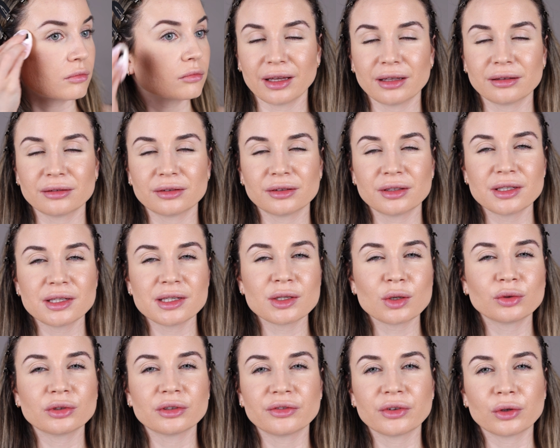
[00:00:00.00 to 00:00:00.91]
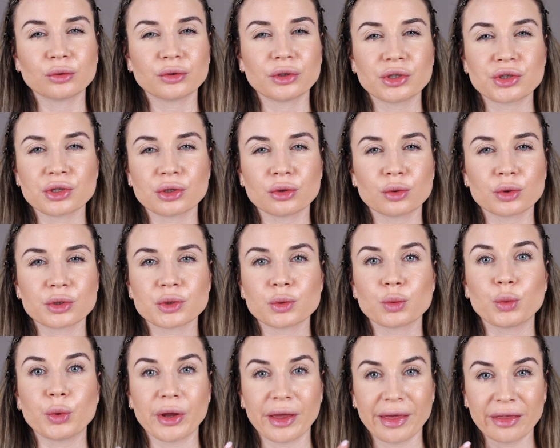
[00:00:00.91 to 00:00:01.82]
And this is how the foundation
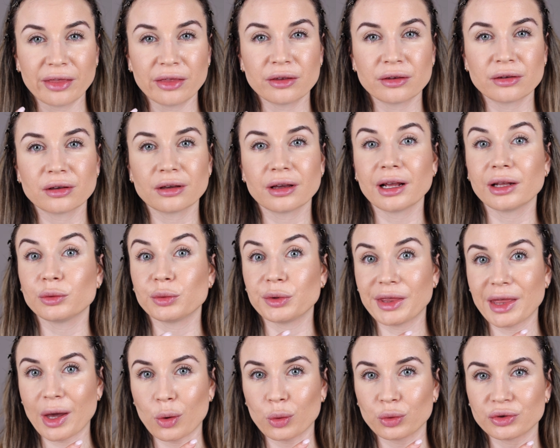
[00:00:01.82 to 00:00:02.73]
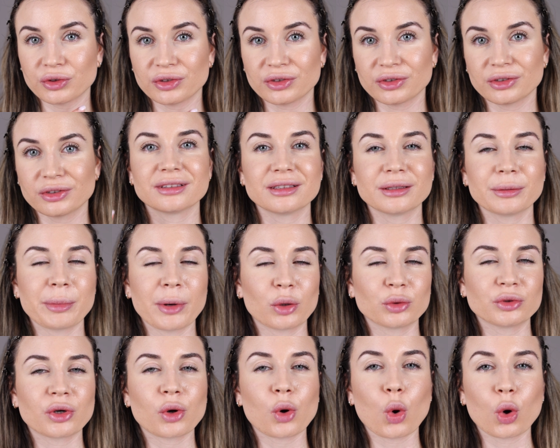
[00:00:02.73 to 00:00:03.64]
looks with and without the
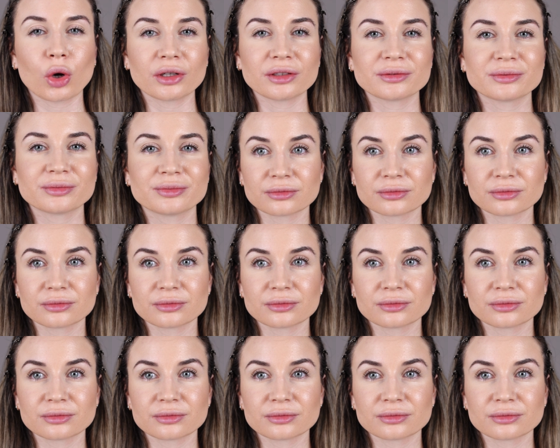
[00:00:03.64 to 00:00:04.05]
powder on.